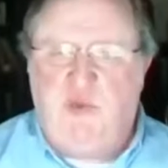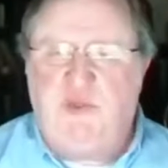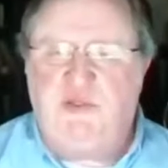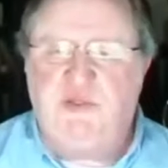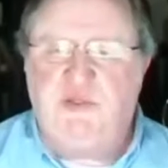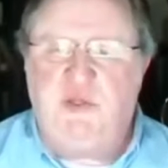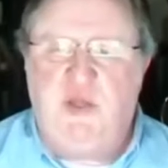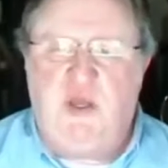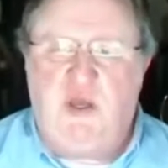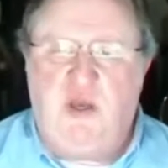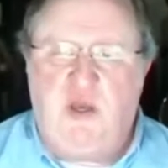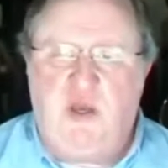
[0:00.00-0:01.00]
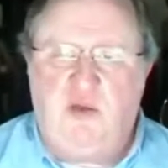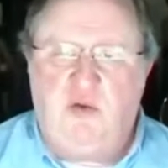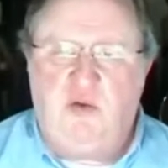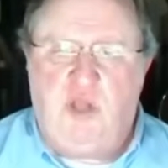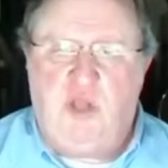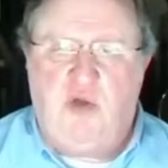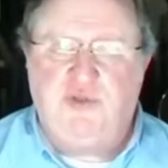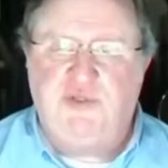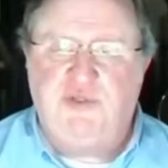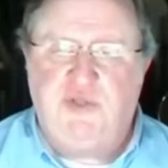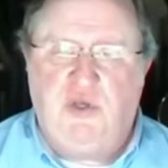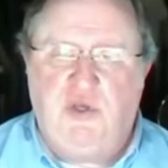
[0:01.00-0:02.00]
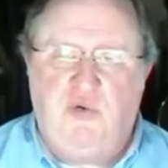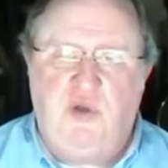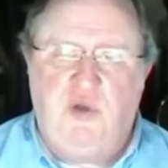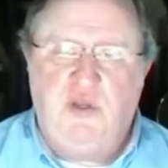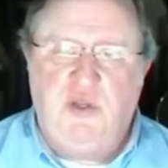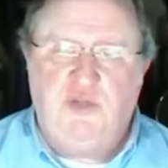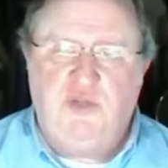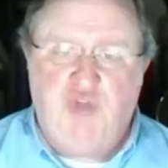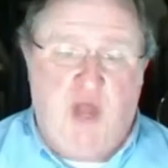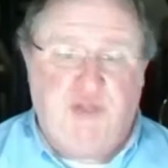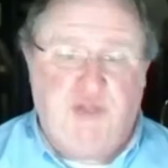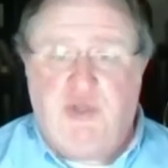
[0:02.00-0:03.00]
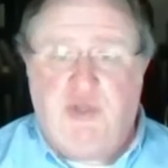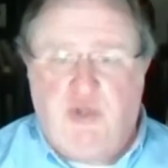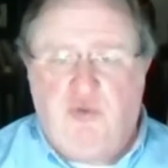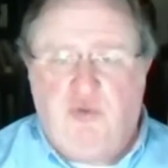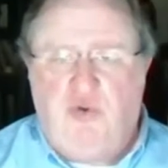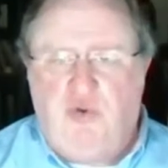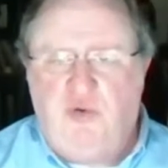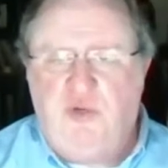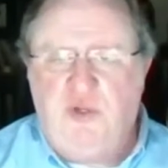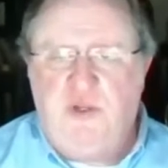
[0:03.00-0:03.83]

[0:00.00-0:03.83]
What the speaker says: he was close to John Sununu,